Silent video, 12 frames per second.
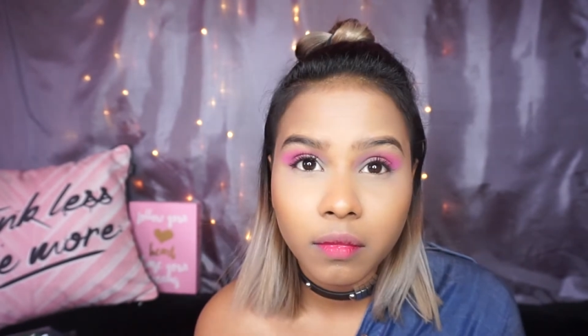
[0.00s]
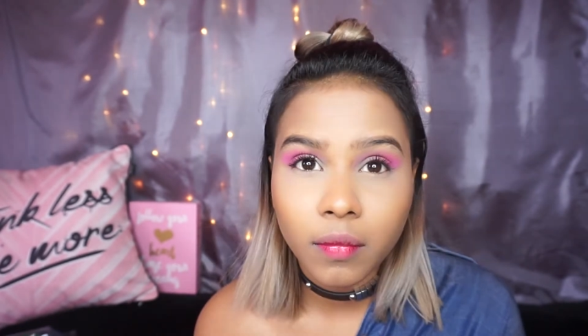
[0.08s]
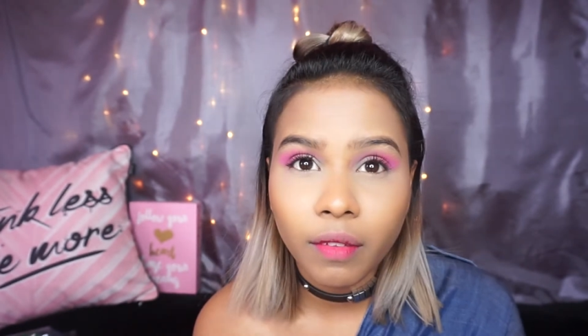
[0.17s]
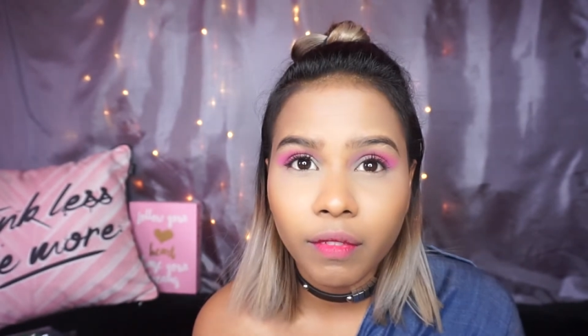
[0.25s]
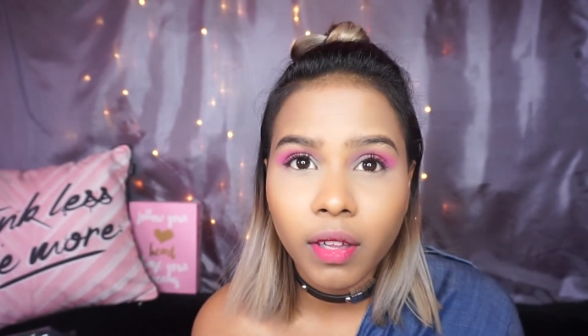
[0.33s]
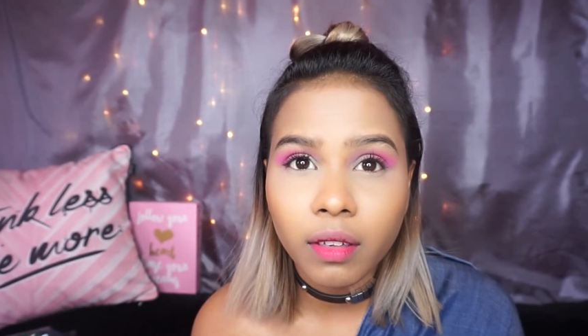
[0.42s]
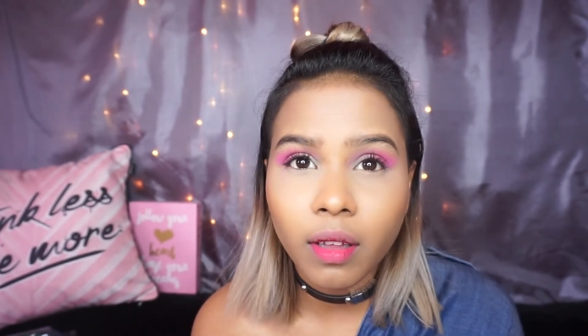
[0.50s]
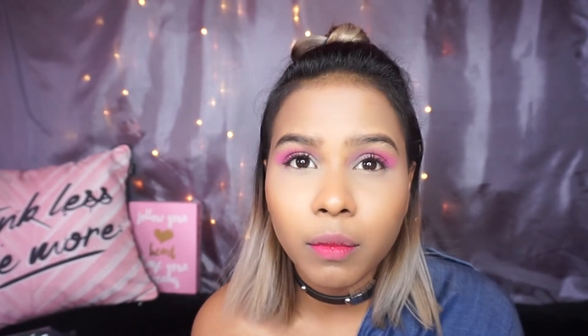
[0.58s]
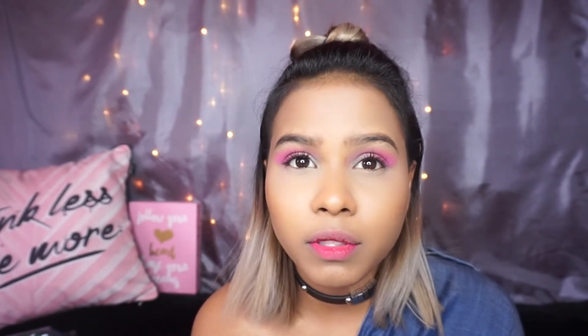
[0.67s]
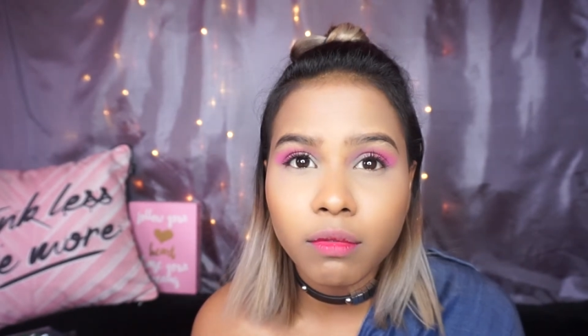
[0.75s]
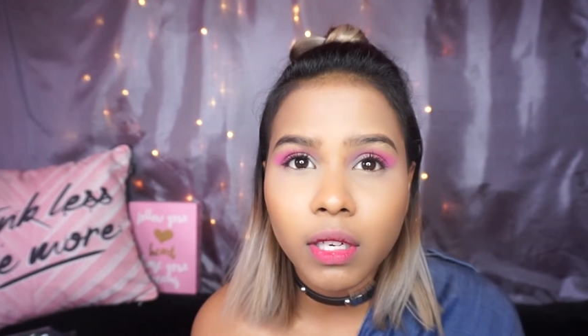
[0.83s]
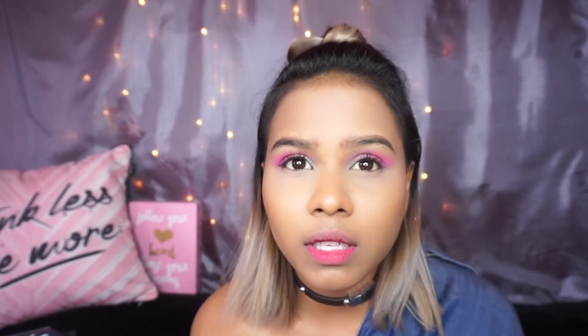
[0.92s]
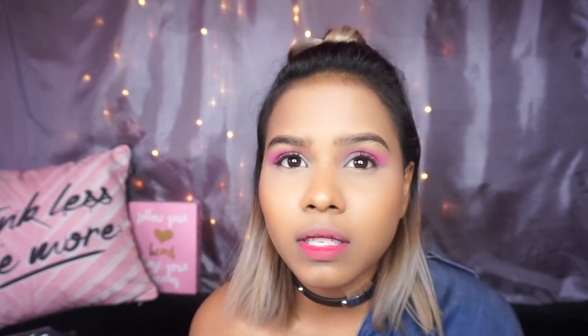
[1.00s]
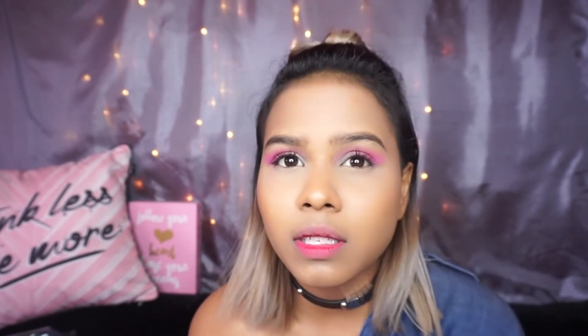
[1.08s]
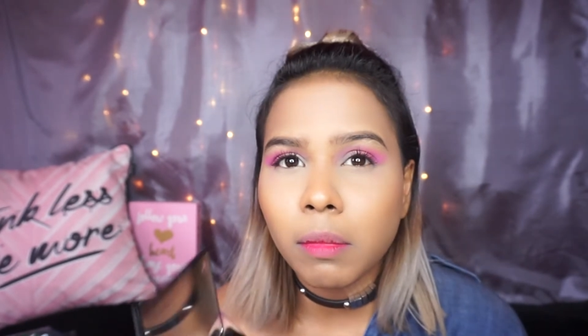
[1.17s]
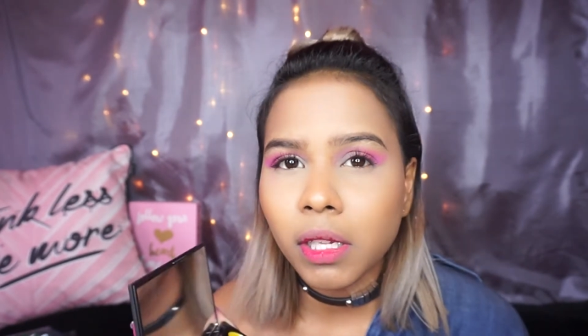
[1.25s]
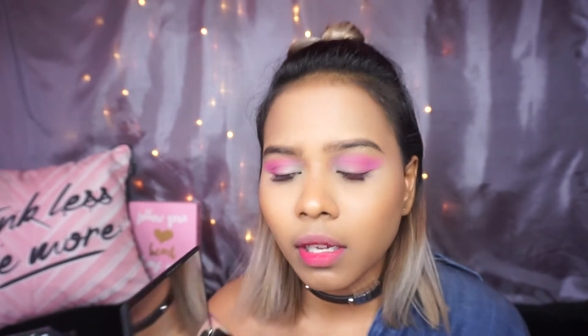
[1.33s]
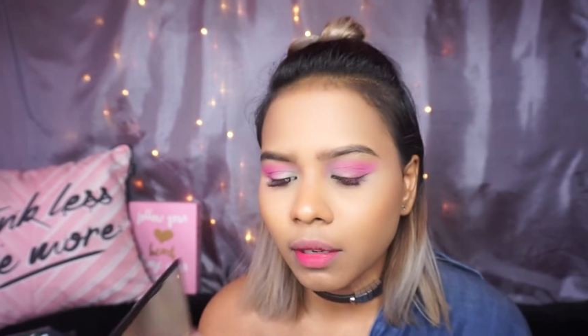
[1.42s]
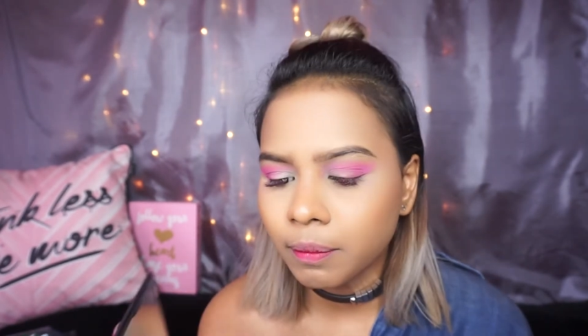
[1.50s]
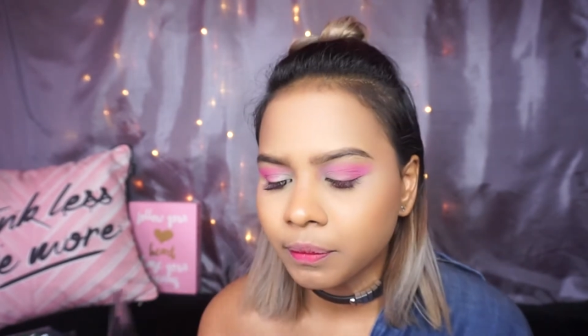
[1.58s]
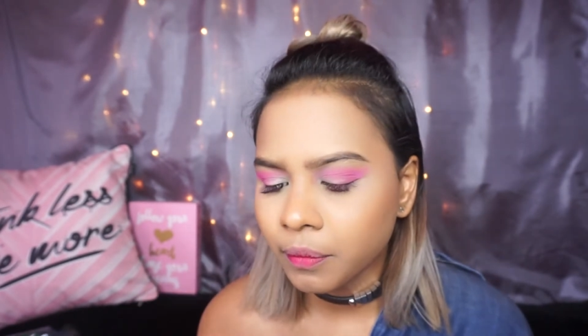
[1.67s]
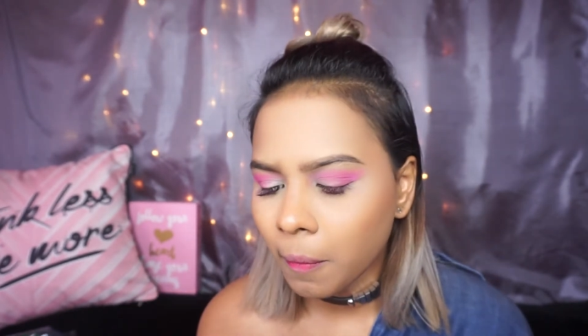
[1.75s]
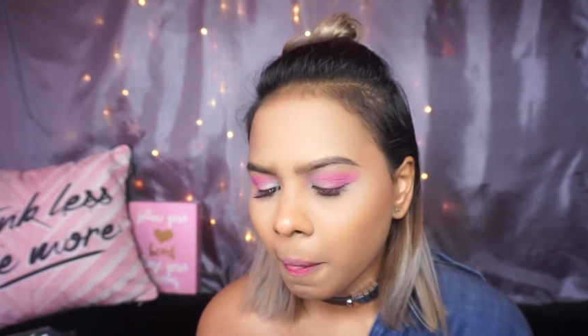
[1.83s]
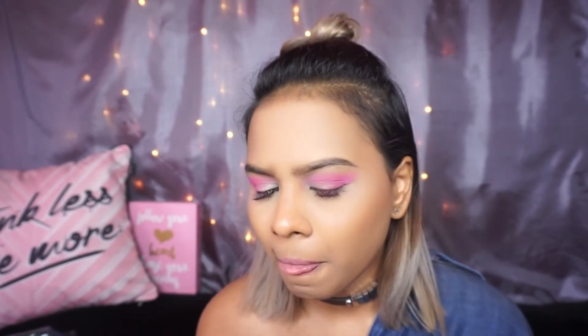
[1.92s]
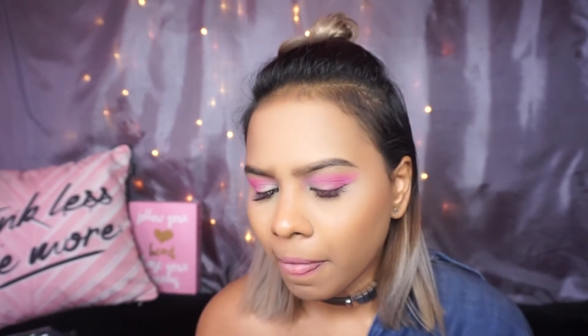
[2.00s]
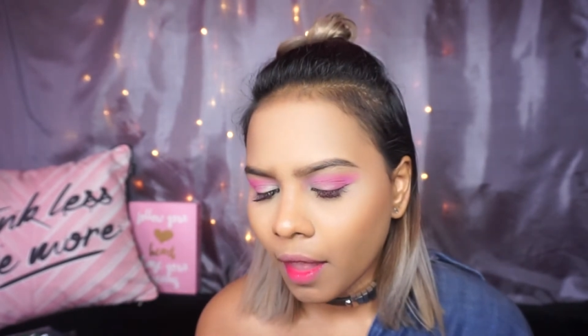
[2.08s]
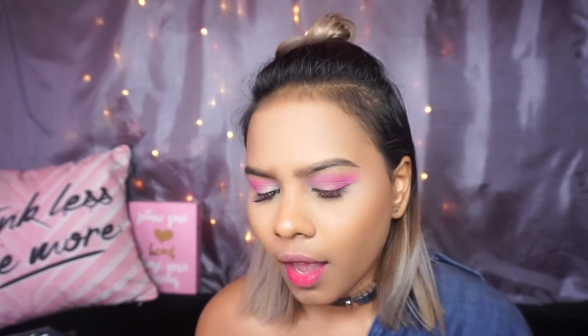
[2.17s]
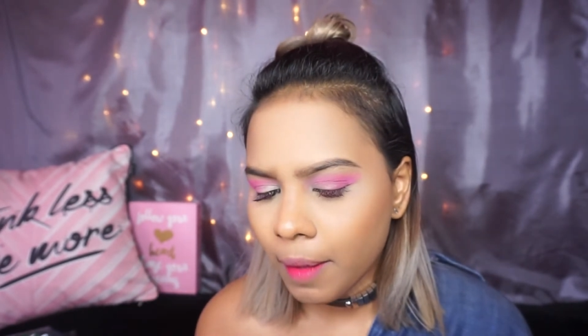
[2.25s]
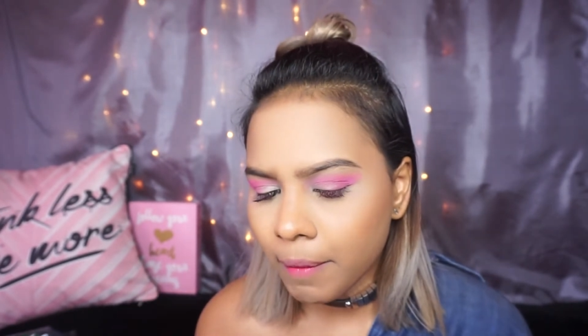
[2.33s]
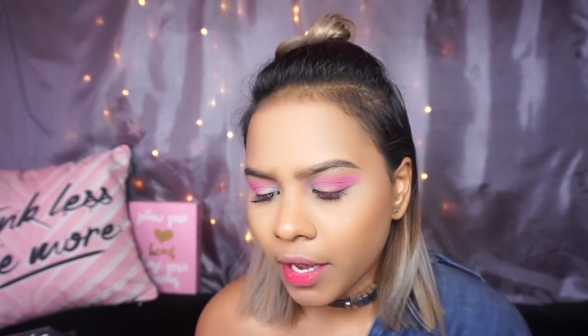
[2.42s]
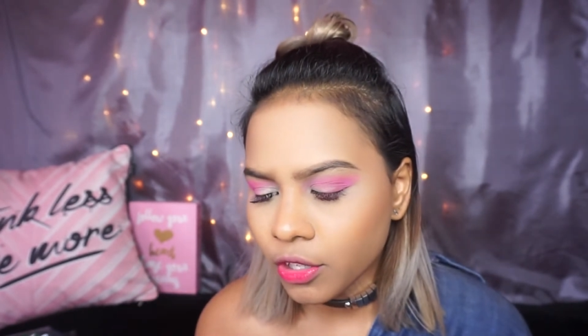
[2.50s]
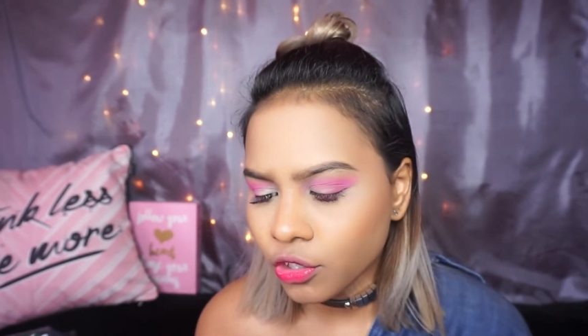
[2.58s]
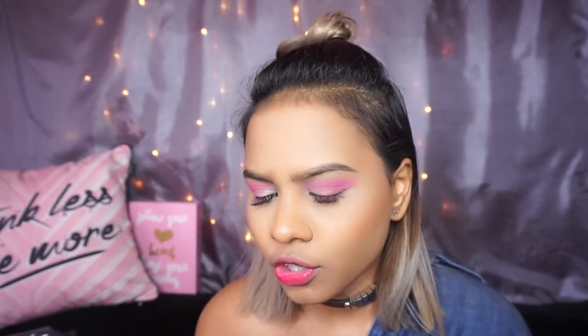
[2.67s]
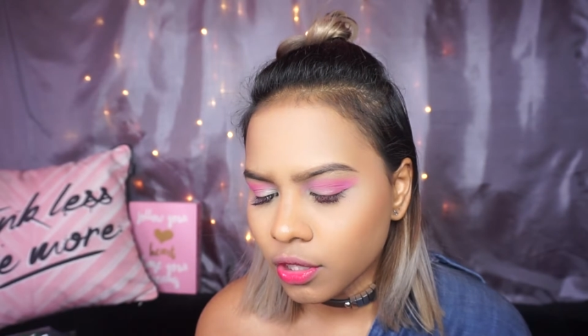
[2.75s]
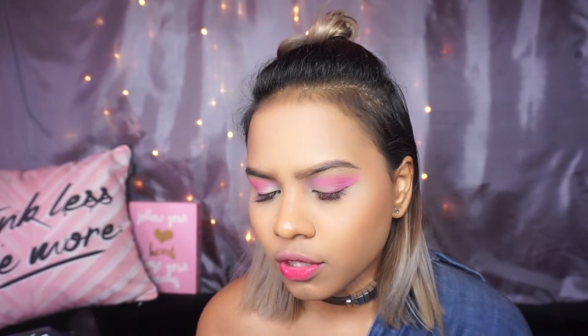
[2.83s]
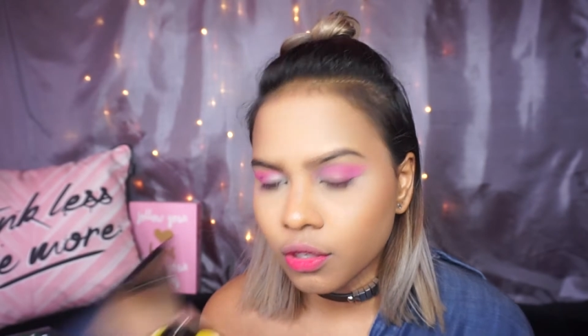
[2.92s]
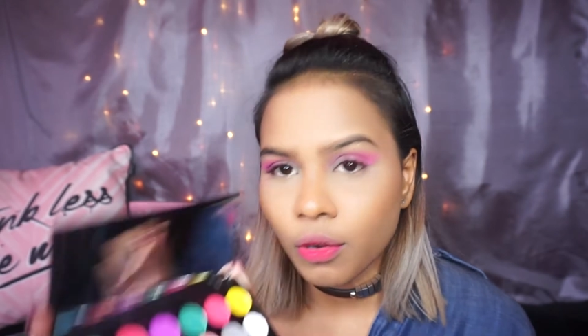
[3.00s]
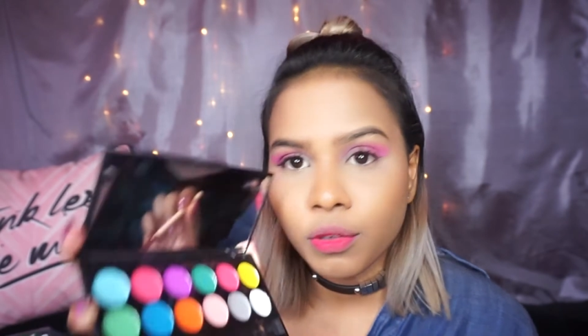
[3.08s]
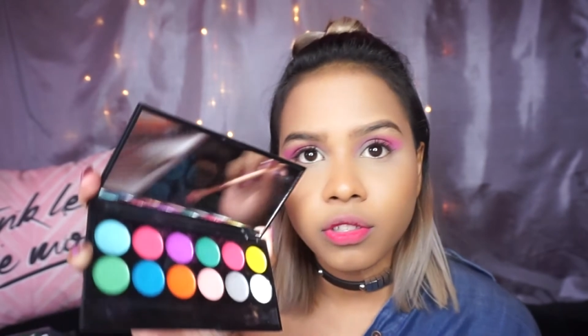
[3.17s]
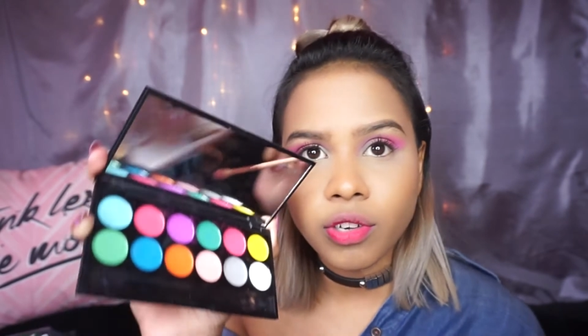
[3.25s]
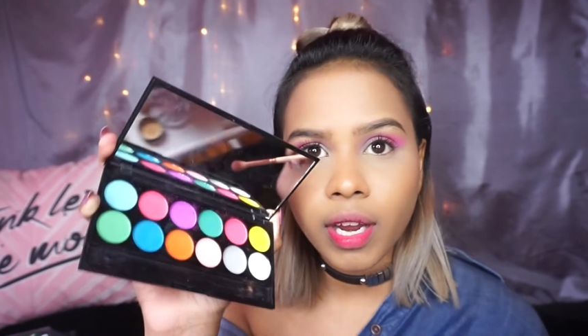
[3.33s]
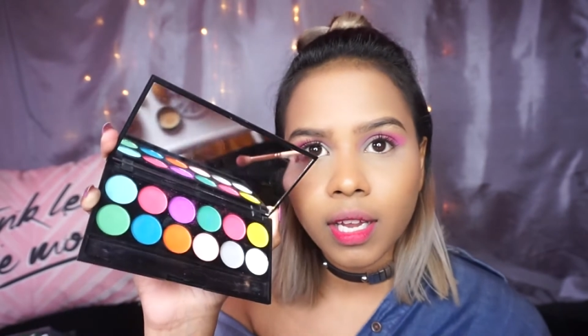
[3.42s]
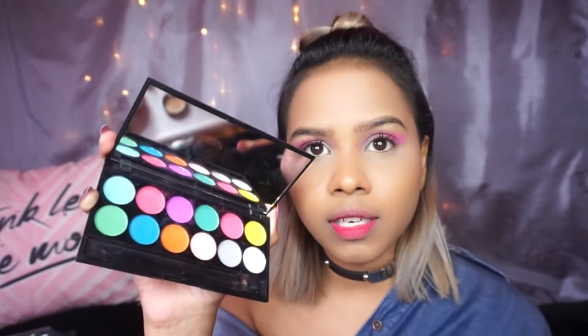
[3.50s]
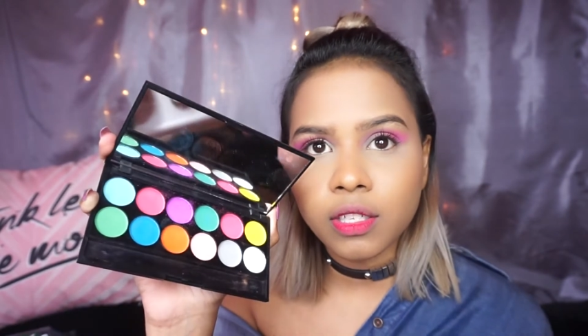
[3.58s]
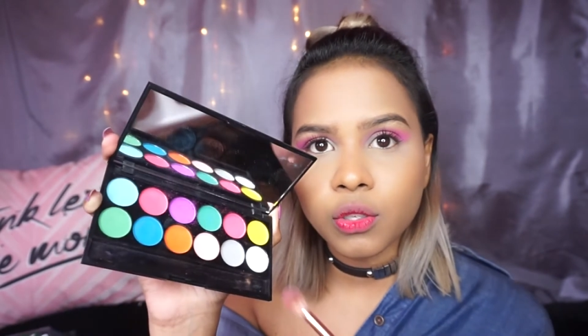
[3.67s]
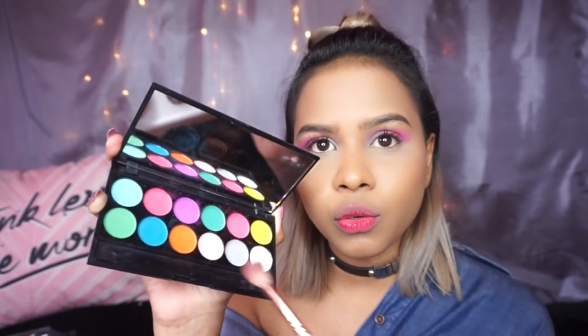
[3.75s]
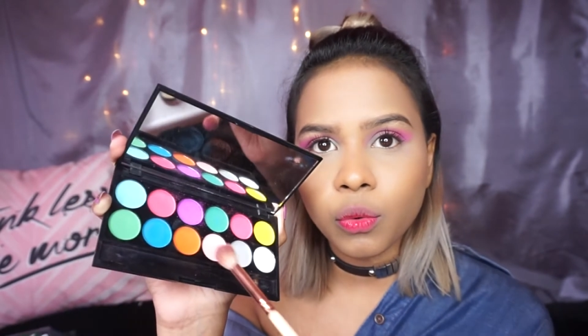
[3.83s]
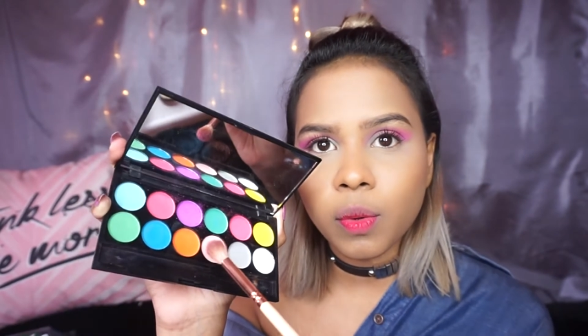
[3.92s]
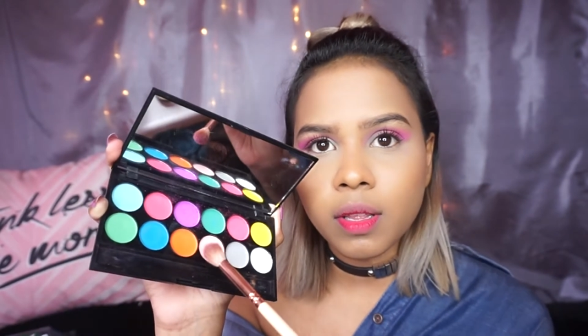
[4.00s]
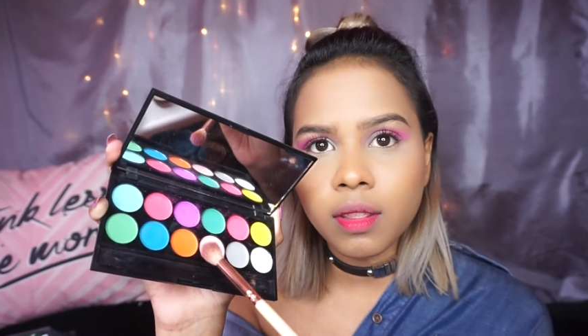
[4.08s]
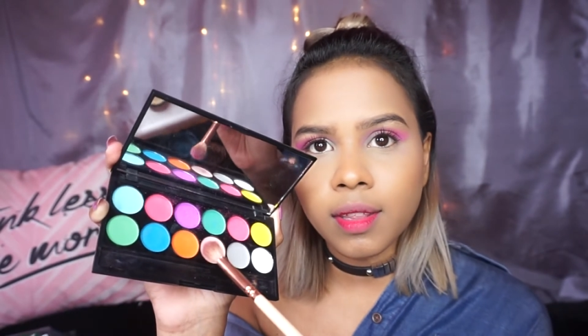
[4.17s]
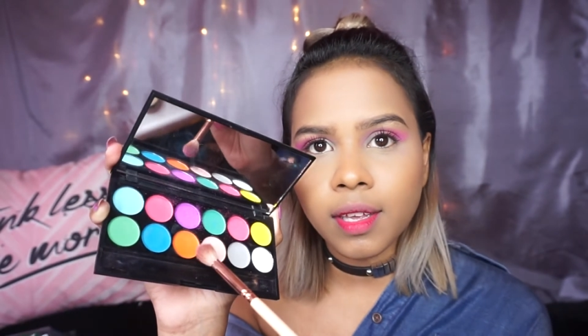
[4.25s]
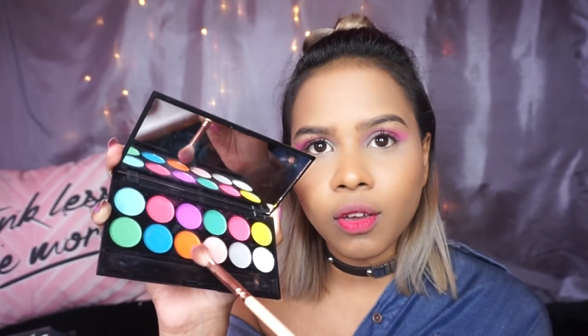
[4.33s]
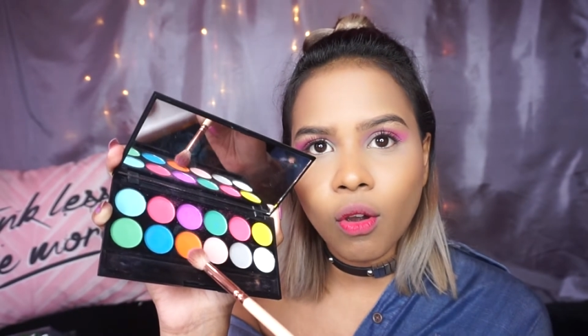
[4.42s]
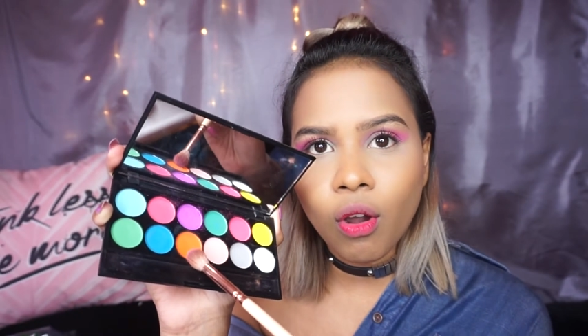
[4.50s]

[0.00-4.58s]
I feel like that was really similar. I might just go straight into the